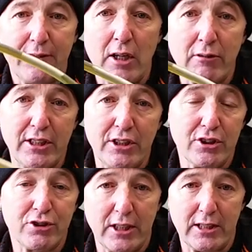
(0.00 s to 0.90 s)
I've already
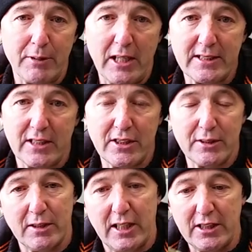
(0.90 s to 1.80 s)
done three of the brakes on
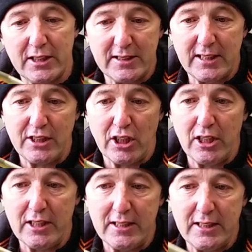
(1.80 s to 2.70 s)
this one, and you can see the
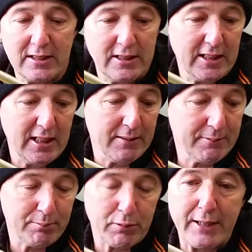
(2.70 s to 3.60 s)
oil and the
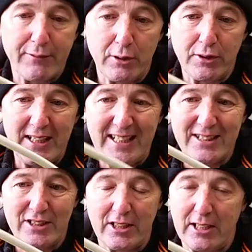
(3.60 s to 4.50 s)
brake fluid
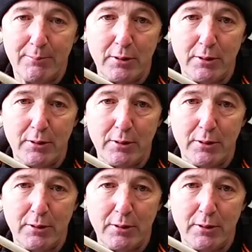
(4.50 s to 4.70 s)
inside that.